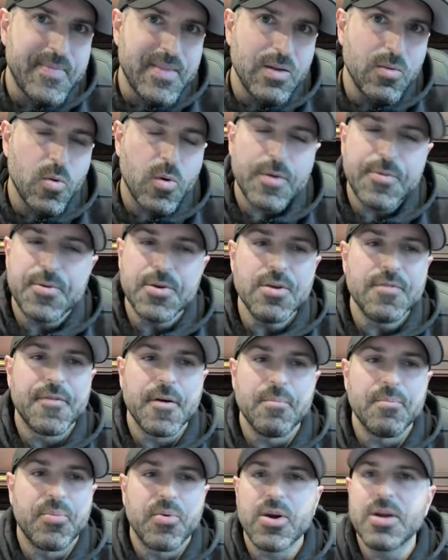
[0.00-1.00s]
We're with you
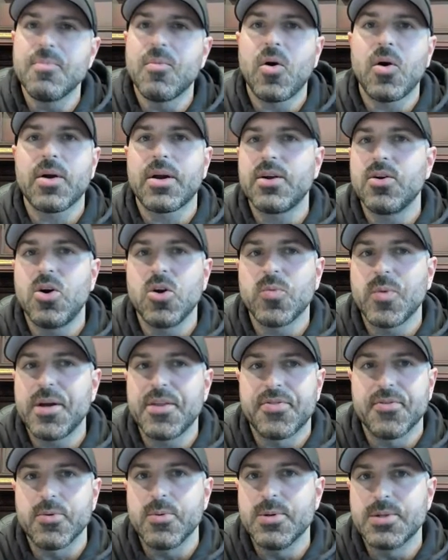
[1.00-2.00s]
from pre-market all the way
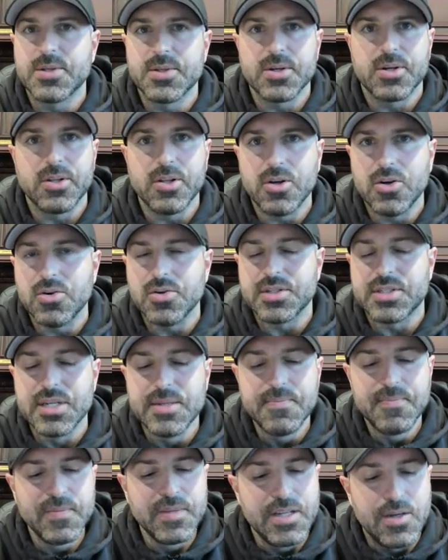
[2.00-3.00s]
through into the
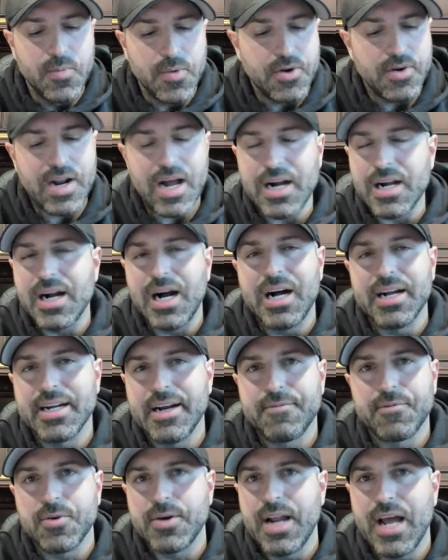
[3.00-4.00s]
close. We are not gone
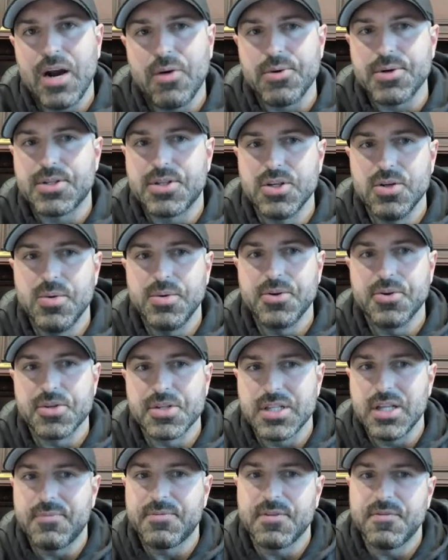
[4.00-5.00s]
after an hour or two, and you're
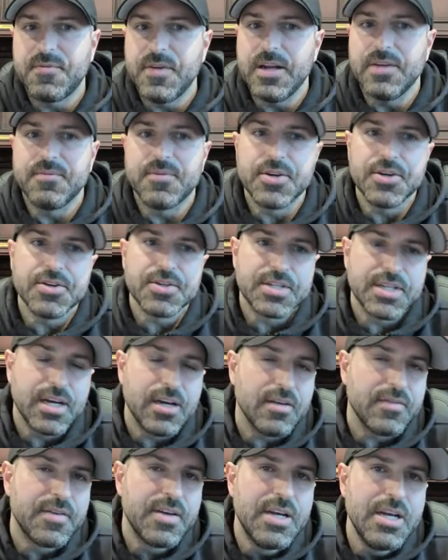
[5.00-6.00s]
just left to fend for
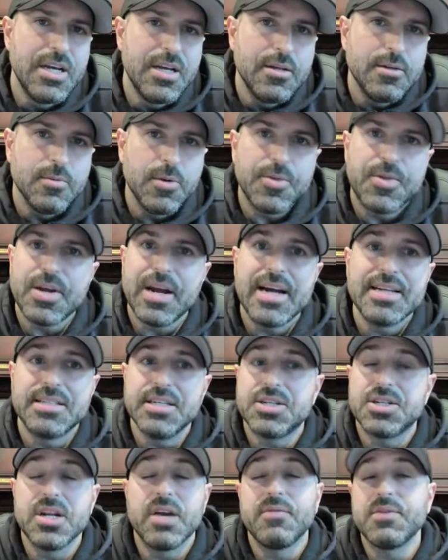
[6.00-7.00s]
yourself. We're with you guys
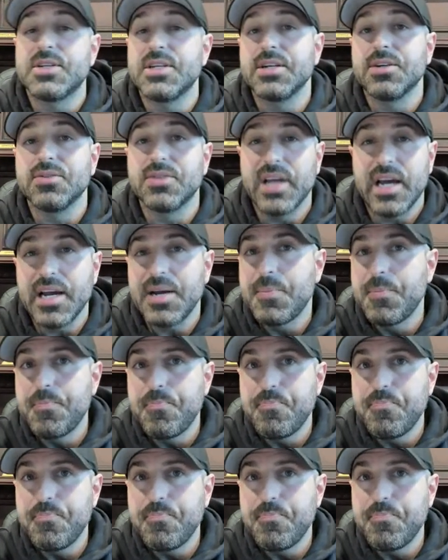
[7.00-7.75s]
each and every single day.